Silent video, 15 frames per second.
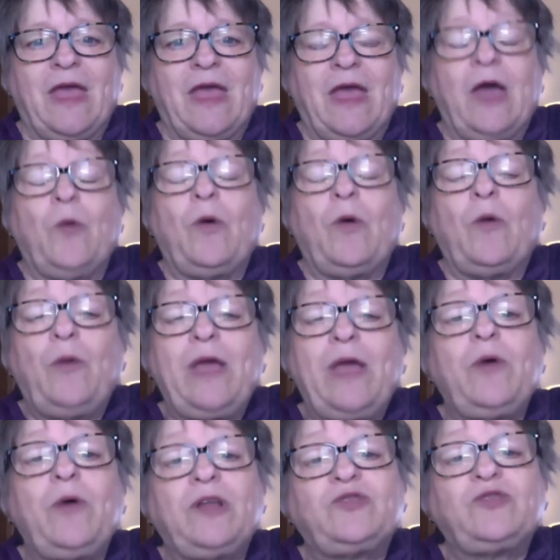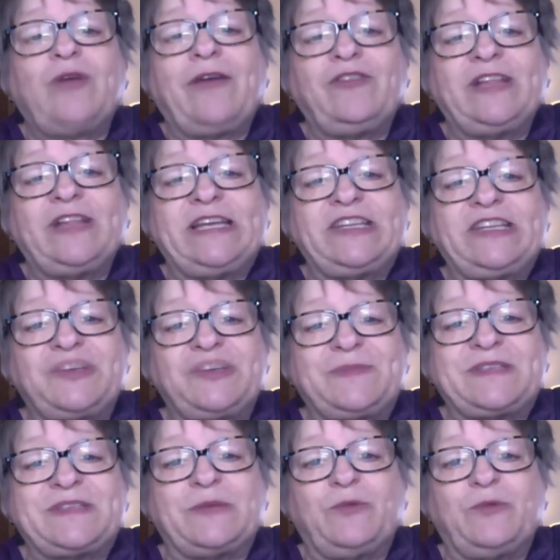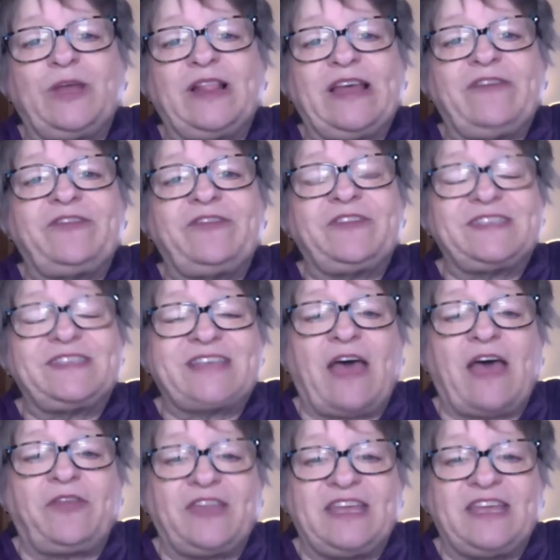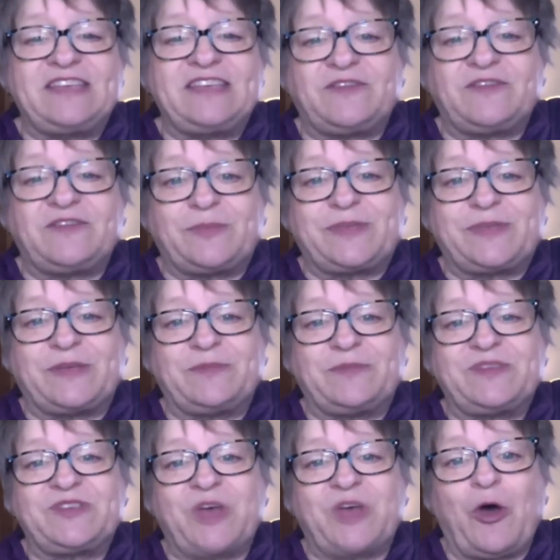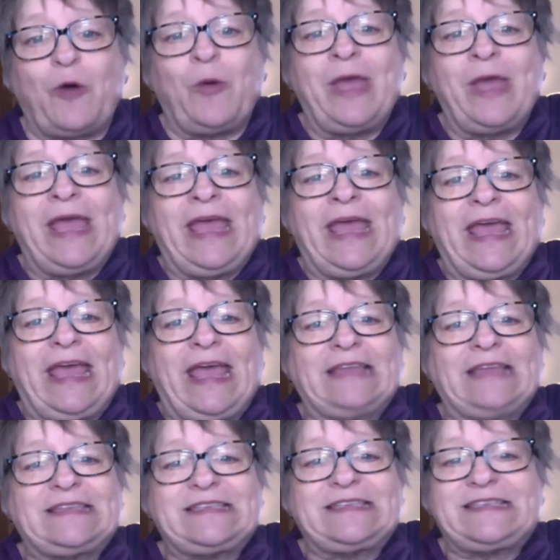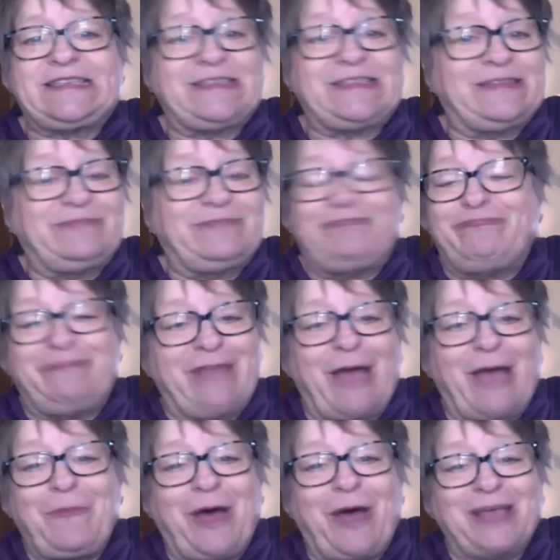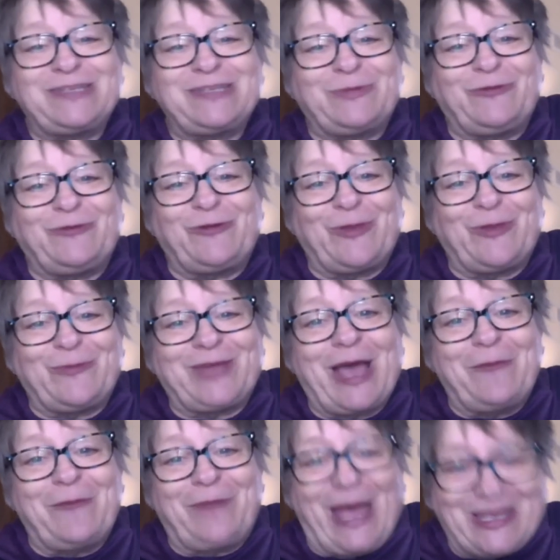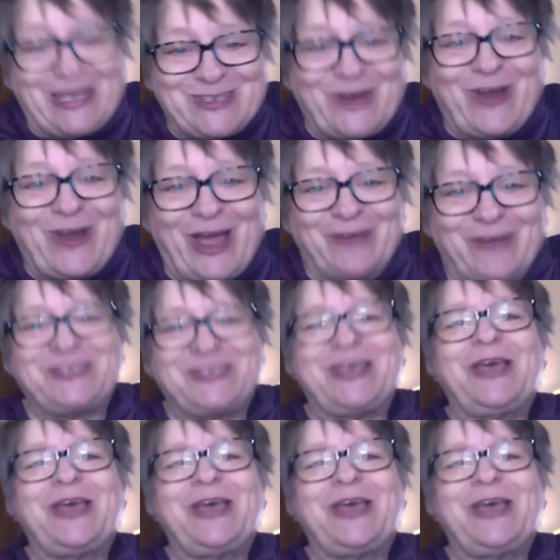Well, we will travel into Gypsum. We live south and east of Gypsum, so it's not possible for them to come past our house.